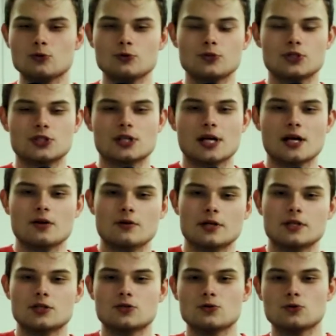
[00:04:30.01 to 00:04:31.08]
scary,
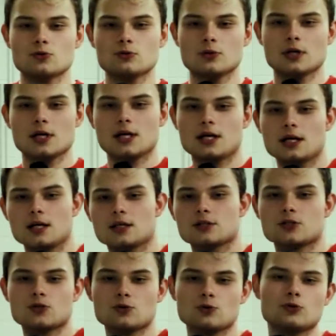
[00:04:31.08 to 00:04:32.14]
too
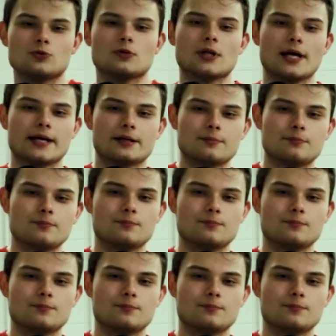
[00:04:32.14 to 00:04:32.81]
like